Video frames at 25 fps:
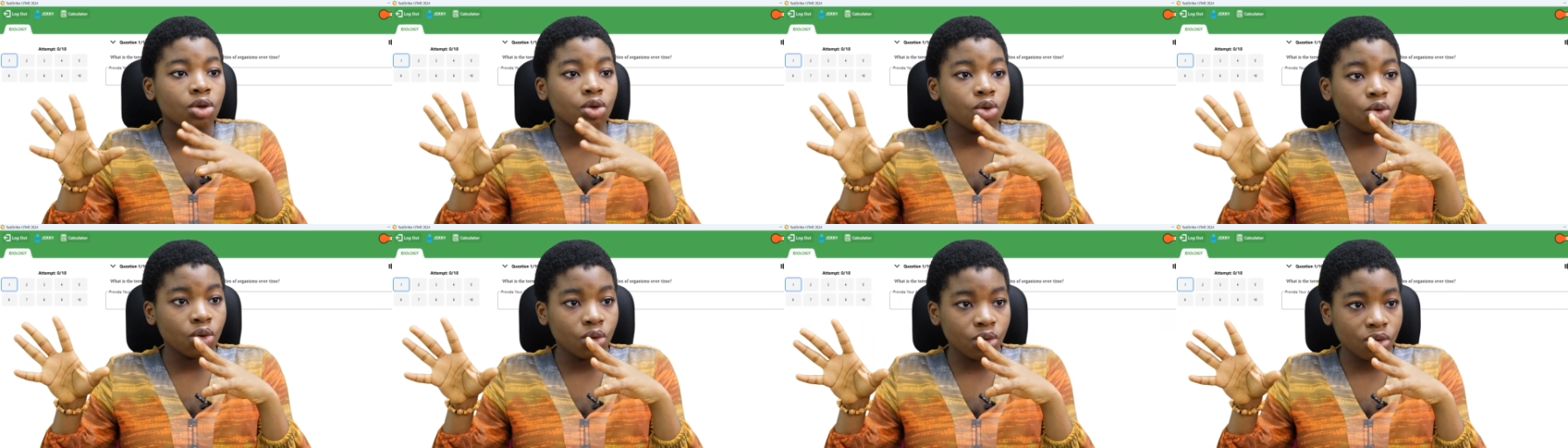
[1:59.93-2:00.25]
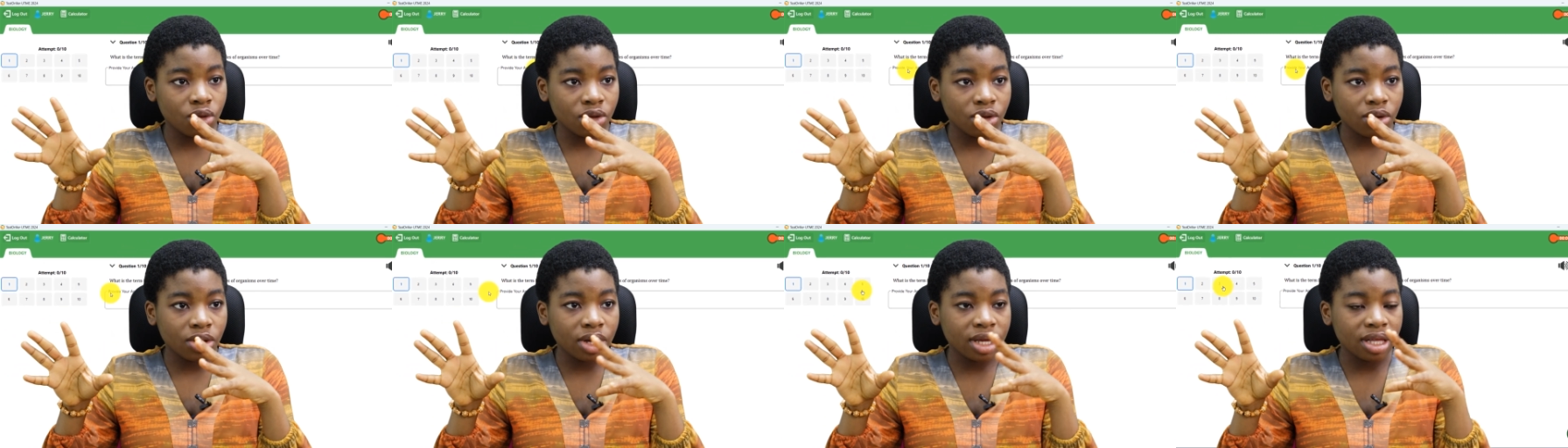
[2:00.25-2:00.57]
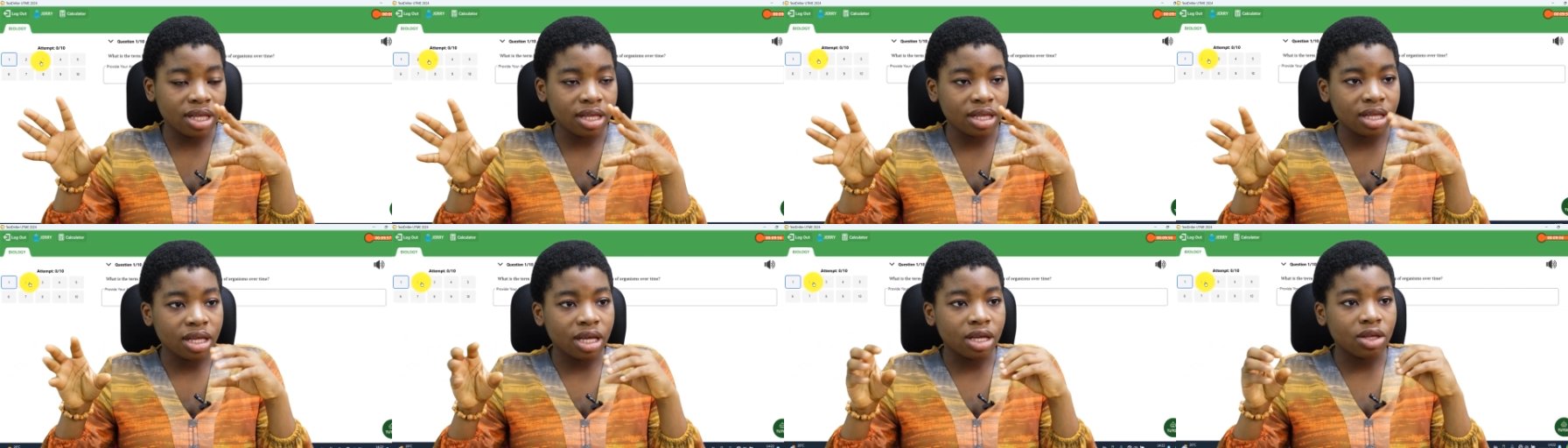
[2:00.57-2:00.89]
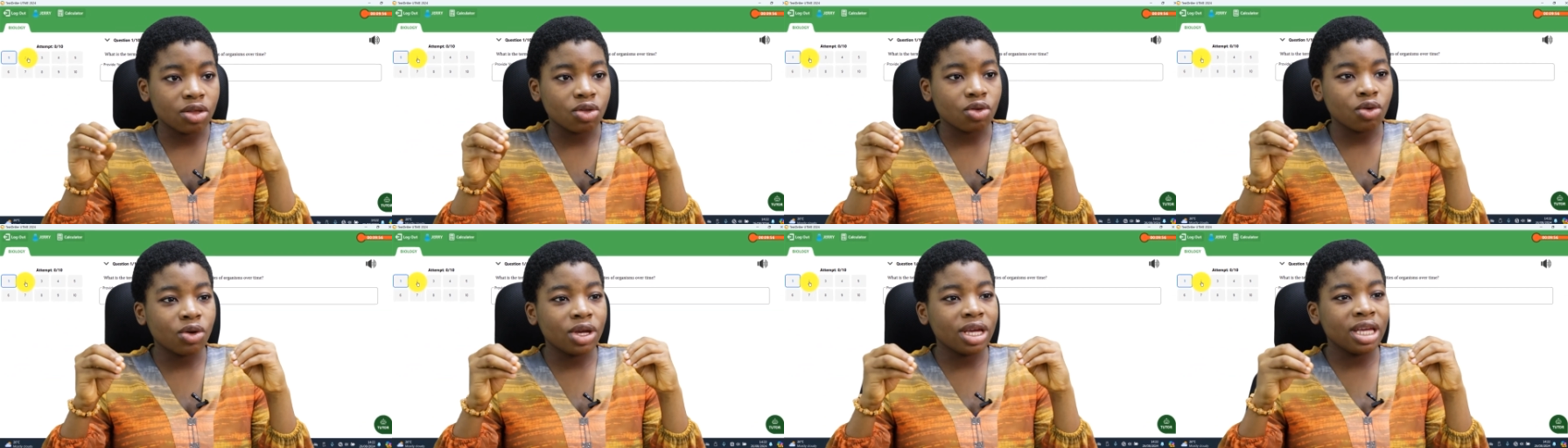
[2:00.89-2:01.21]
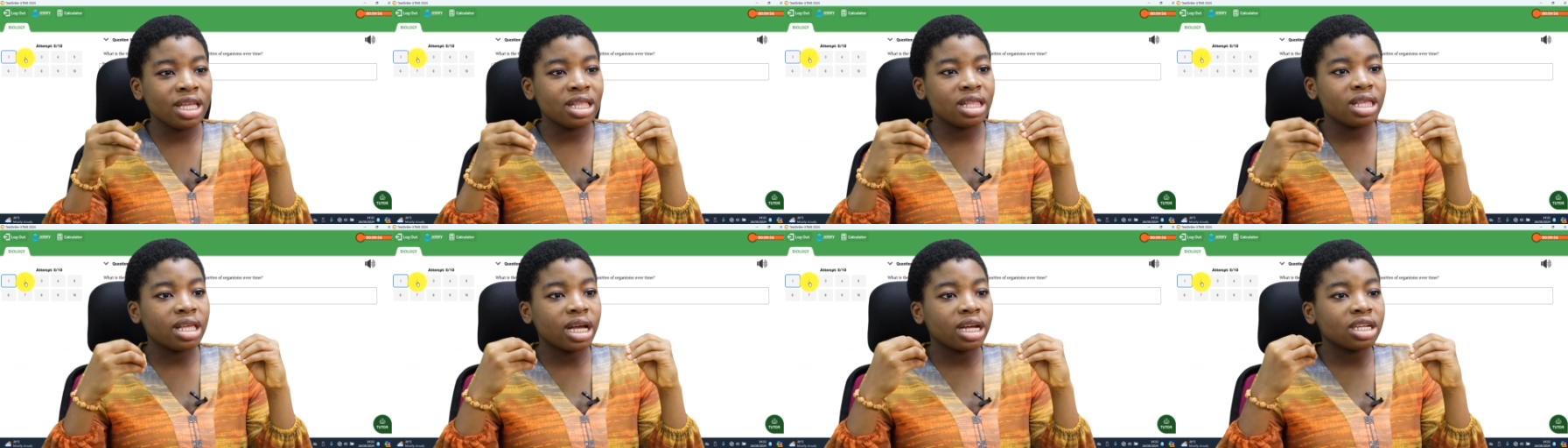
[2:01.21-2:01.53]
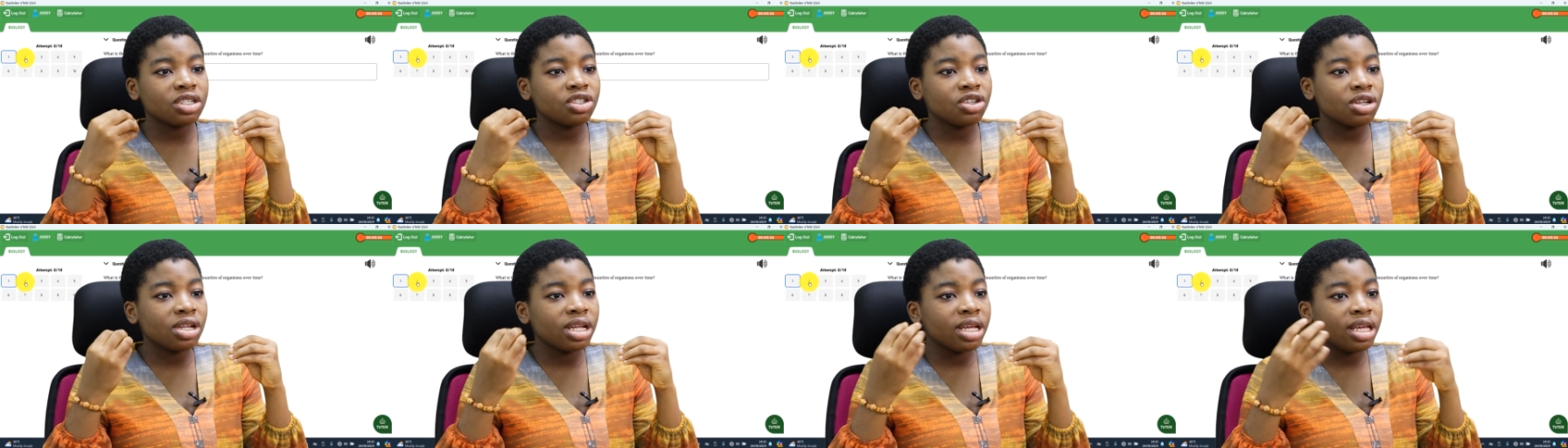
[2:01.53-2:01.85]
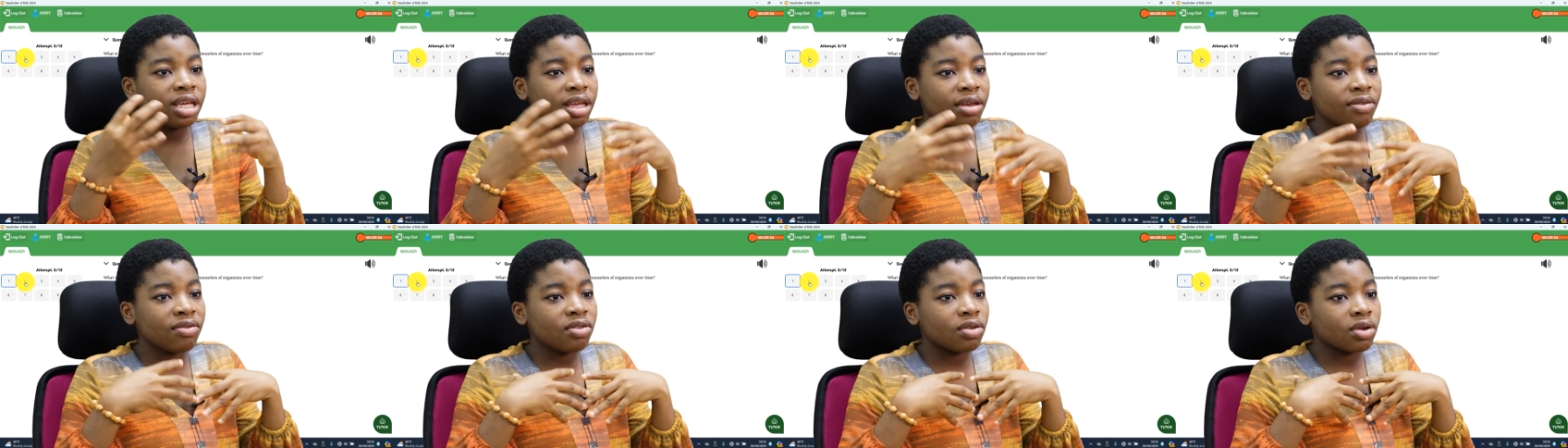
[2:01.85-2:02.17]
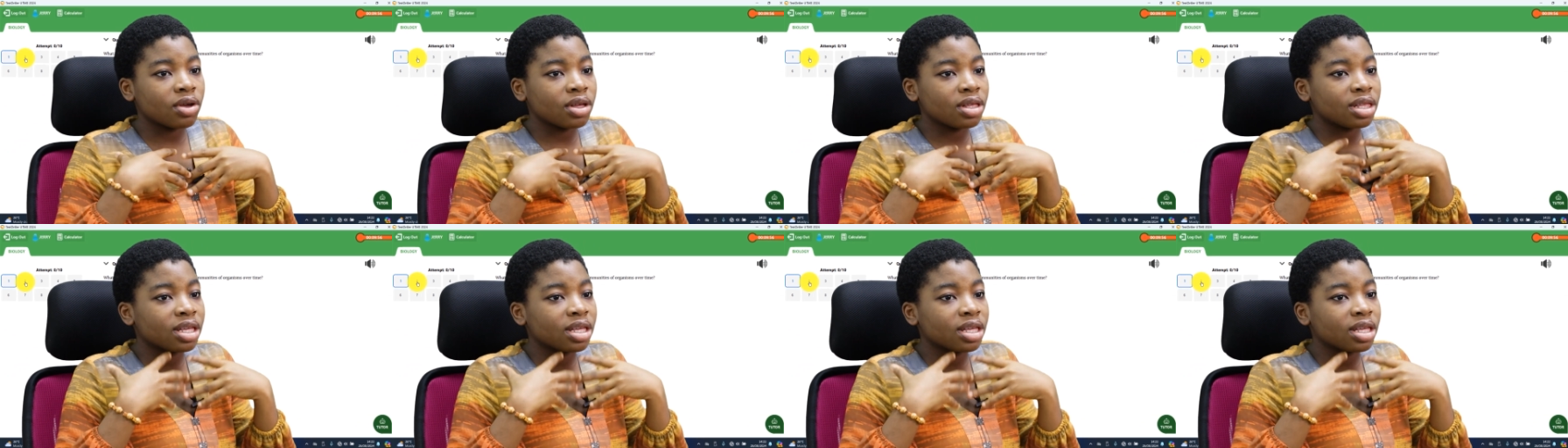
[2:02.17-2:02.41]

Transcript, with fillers: notes or exercise. So it actually gives